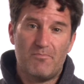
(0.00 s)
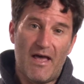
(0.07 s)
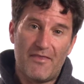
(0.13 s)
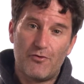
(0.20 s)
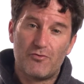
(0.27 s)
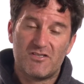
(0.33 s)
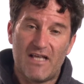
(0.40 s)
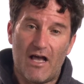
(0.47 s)

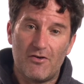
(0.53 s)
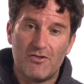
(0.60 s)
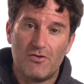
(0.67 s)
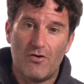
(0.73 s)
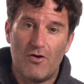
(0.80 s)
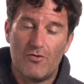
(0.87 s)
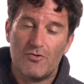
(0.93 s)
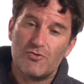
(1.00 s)

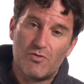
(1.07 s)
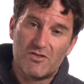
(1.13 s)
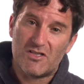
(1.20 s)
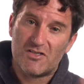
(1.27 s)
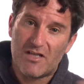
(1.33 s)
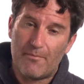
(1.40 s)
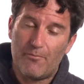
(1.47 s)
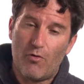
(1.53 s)
Methylcellulose, which
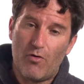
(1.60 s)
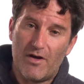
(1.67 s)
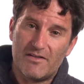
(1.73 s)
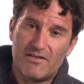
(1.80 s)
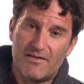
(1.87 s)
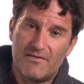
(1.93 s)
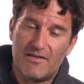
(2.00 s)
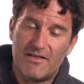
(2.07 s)
at some
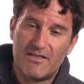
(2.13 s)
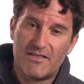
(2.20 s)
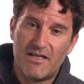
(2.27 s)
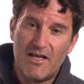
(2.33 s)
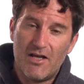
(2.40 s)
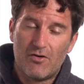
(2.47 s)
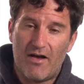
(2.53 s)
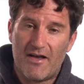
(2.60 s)
point in this
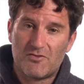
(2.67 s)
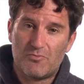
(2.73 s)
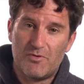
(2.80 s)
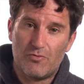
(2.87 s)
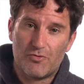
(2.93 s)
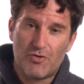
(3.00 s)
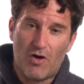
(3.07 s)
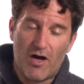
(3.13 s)
class we
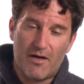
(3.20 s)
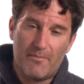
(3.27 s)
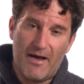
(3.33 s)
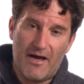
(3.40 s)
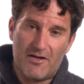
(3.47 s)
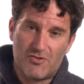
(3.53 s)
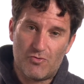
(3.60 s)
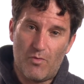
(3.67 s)
will talk
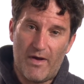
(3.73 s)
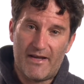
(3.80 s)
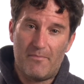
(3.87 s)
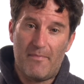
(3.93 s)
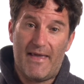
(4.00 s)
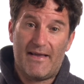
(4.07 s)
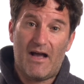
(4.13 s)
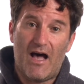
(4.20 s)
about as a way to
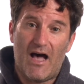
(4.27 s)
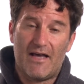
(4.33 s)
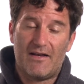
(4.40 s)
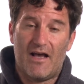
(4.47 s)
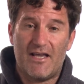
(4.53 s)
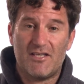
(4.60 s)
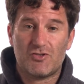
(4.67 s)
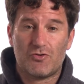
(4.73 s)
make hot
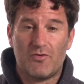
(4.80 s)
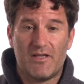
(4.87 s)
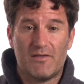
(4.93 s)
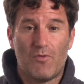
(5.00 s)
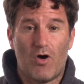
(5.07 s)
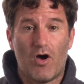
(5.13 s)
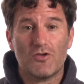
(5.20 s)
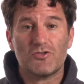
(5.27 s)
ice
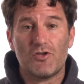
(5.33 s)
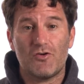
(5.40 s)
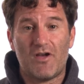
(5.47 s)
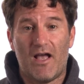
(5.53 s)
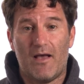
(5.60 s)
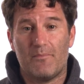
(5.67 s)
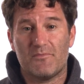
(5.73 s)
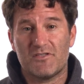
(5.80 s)
cream, also
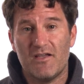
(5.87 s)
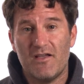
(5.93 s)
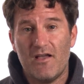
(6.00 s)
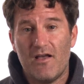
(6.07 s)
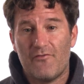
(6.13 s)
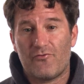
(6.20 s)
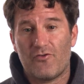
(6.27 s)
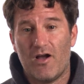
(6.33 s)
comes
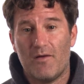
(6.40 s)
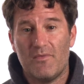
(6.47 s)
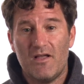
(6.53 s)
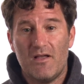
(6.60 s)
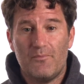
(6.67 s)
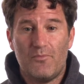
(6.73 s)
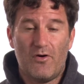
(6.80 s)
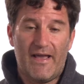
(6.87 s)
from
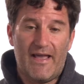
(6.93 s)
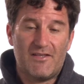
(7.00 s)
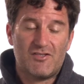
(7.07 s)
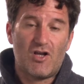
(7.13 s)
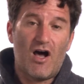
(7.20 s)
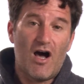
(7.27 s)
plants.